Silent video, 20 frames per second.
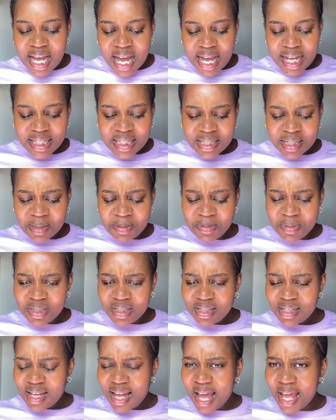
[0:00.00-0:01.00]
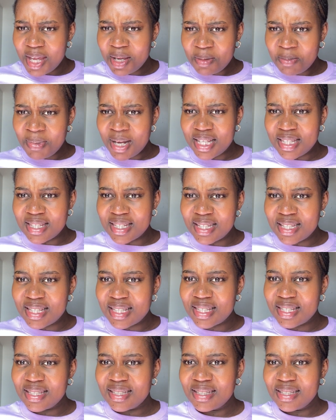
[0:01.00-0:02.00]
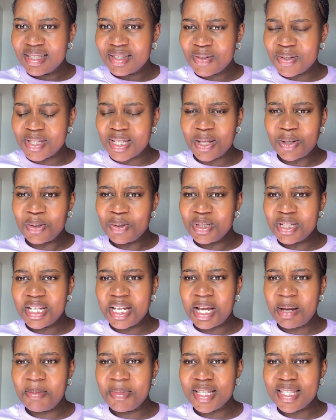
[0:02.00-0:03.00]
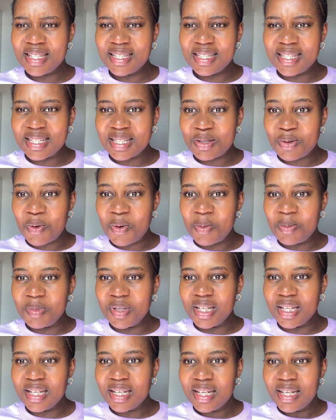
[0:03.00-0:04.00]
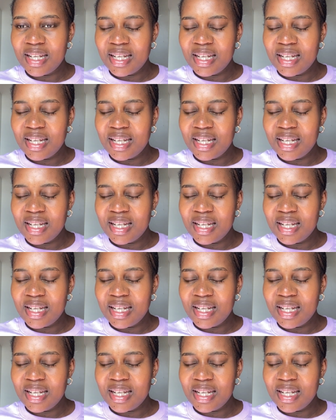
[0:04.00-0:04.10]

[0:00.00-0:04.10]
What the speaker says: Ask me, I man this because I don't think I'm a city so mid.